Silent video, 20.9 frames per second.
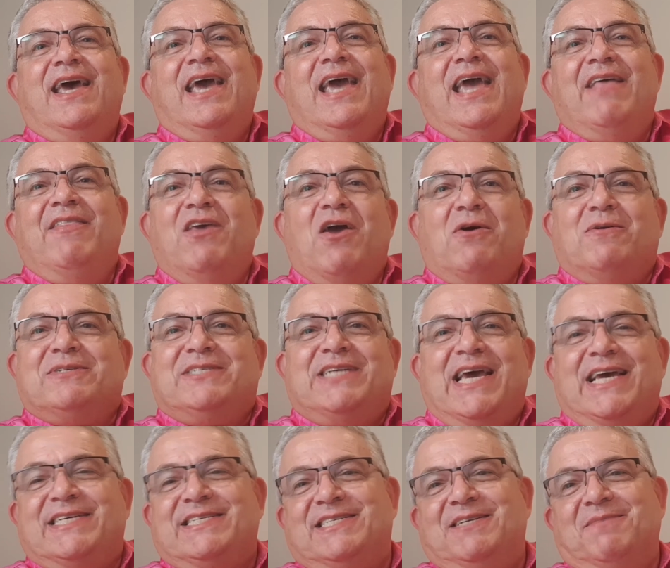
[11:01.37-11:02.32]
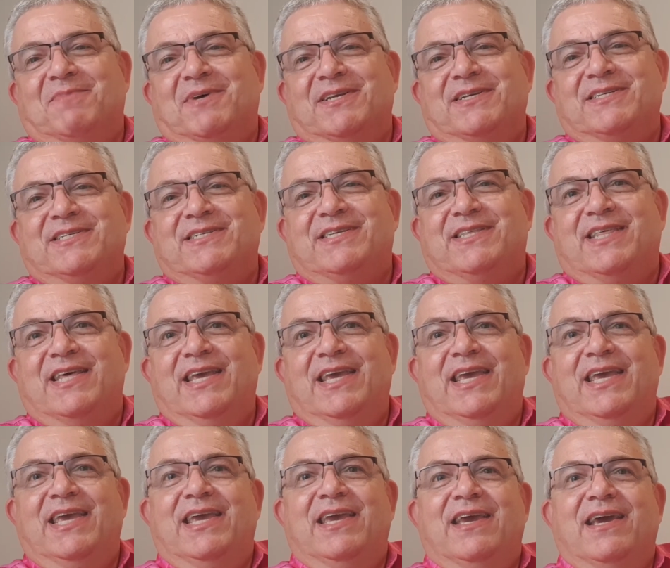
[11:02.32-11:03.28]
In the Old Testament,
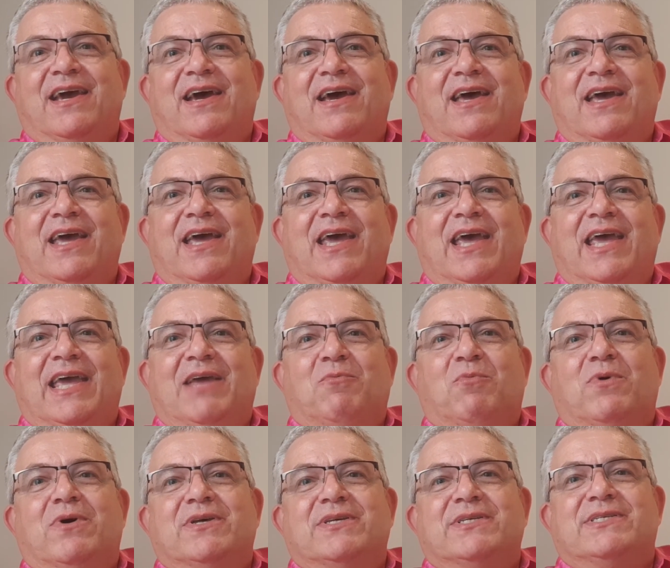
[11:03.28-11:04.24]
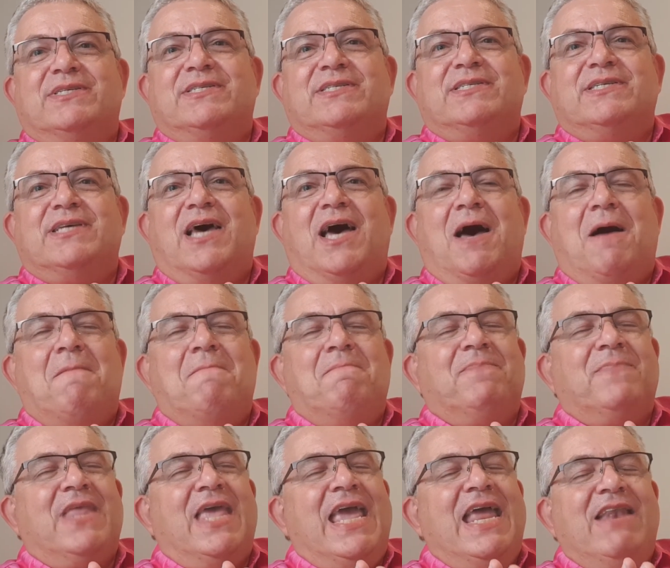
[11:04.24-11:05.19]
it was
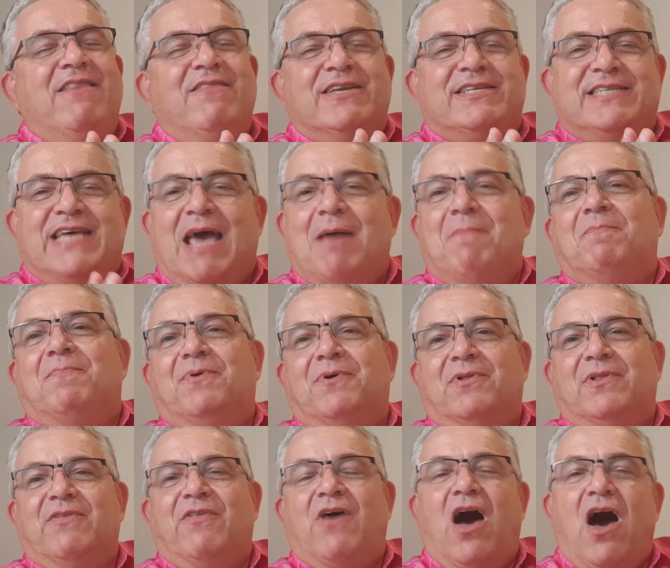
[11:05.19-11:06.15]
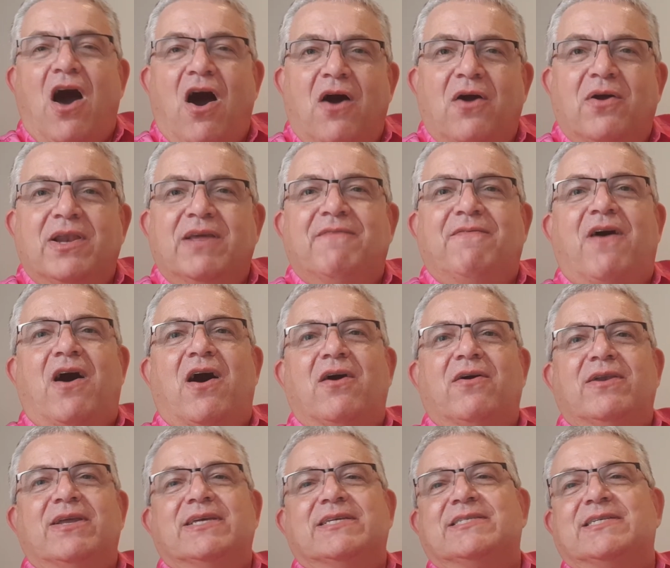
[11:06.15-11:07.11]
in the temple, the Holy of
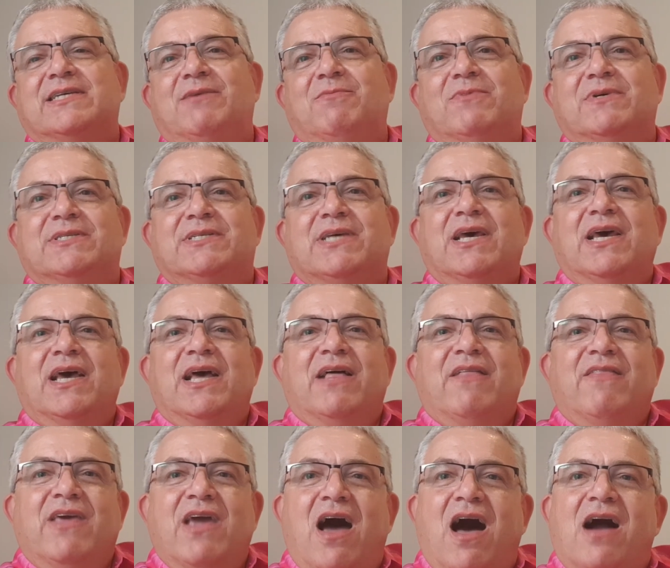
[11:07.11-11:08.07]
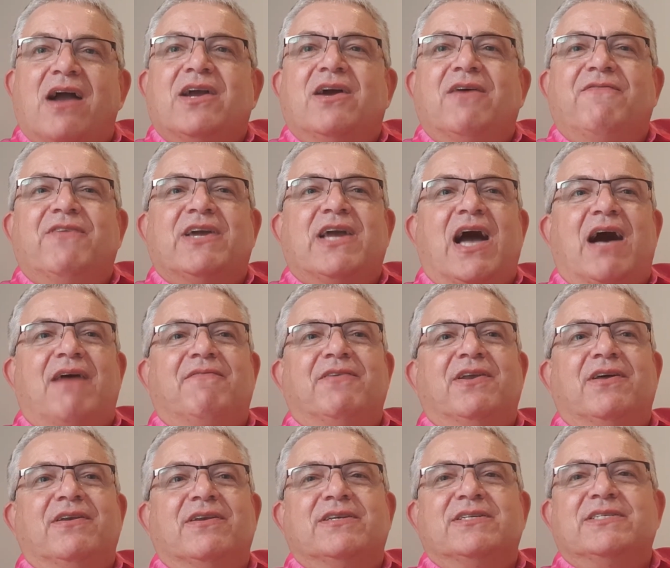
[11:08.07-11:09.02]
Holies. It was the Ark of the
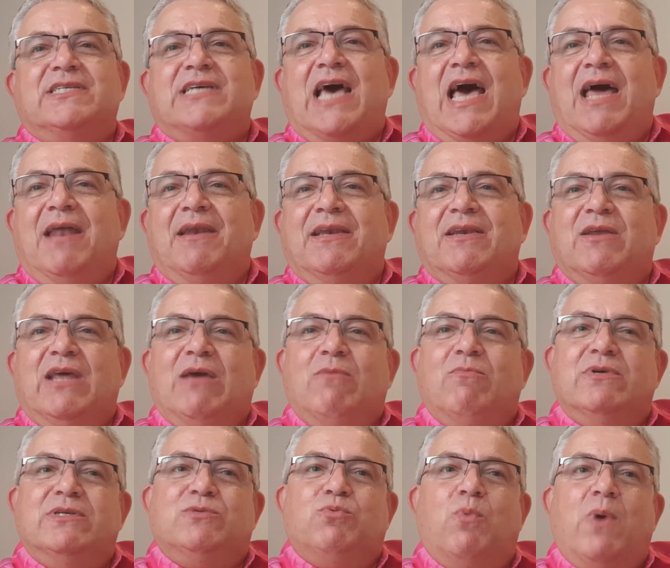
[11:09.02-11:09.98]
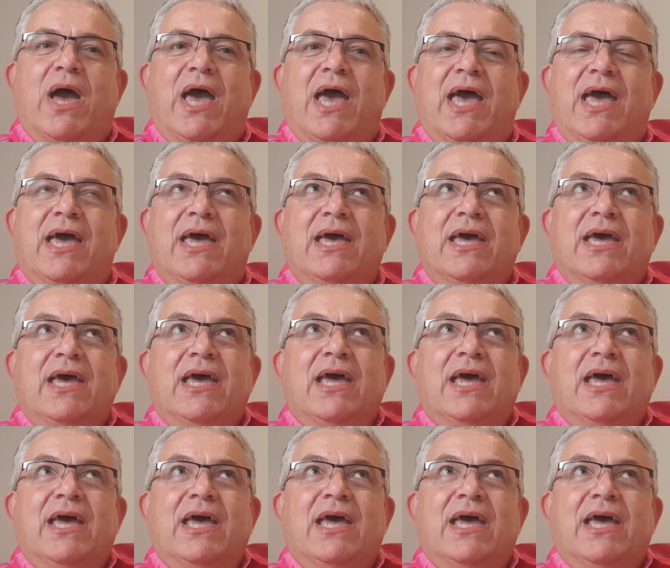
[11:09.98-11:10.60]
Covenant, and it was where,